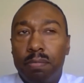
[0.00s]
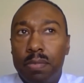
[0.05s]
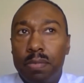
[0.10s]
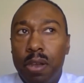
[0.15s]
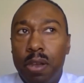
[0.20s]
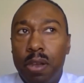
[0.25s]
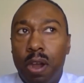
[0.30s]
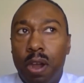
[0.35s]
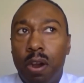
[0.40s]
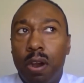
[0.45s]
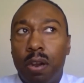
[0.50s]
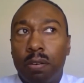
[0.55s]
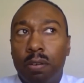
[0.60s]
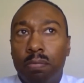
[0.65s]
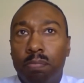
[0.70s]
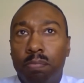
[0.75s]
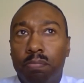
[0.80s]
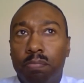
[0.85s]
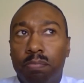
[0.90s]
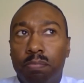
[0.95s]

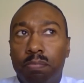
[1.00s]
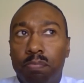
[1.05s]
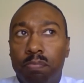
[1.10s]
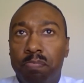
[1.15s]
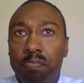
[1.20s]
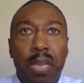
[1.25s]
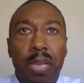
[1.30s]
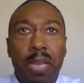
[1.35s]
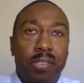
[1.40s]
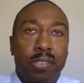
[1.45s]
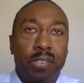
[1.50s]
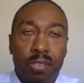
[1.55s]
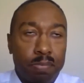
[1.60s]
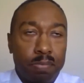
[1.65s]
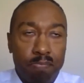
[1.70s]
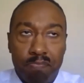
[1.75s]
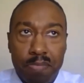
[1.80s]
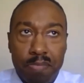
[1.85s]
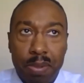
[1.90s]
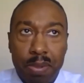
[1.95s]
our just
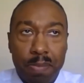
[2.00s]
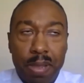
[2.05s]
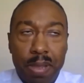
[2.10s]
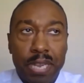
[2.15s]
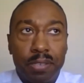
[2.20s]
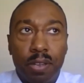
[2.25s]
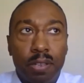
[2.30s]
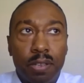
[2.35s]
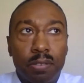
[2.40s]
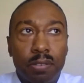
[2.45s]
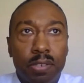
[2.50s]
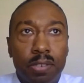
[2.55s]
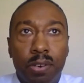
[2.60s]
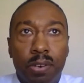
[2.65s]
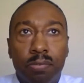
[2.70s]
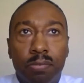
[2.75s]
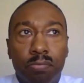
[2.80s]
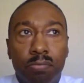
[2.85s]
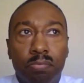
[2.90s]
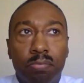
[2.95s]
maybe based on
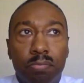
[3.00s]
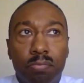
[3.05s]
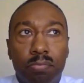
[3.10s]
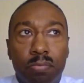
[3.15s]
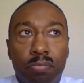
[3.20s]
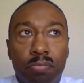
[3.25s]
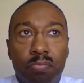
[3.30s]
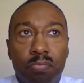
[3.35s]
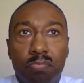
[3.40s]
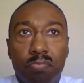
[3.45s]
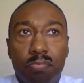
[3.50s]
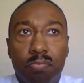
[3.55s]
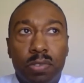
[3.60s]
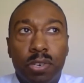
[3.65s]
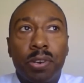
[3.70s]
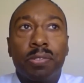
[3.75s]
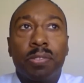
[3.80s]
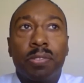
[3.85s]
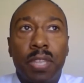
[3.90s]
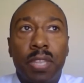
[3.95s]

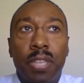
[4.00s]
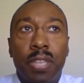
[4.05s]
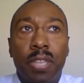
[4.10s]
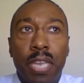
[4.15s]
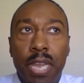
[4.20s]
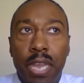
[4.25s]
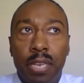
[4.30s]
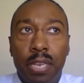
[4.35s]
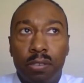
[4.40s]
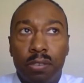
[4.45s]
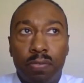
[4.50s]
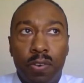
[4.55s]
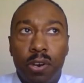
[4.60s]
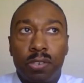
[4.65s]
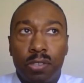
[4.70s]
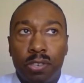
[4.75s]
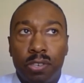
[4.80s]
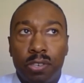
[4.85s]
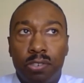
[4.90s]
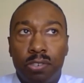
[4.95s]
certain things as far as
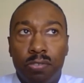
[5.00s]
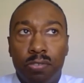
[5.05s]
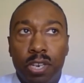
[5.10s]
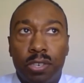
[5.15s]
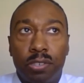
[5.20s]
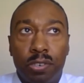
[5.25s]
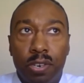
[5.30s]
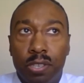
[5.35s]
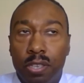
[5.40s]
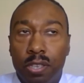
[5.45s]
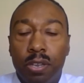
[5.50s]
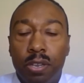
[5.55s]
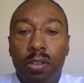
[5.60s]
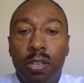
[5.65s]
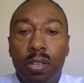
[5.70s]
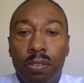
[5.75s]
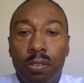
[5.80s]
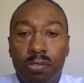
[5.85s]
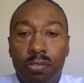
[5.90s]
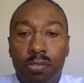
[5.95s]
on the structure and the
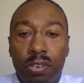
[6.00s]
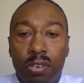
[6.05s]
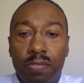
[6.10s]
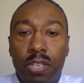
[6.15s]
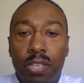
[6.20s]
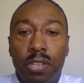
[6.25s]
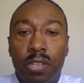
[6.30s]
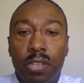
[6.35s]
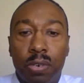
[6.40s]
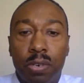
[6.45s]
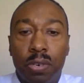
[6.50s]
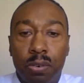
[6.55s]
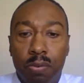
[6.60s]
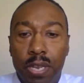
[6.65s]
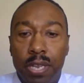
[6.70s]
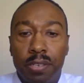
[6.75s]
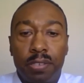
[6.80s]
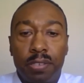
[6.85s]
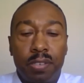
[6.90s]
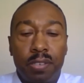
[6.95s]
loan structure of the loan
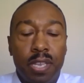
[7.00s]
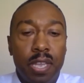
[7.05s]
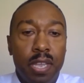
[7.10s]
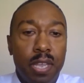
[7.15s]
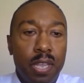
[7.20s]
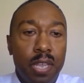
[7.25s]
request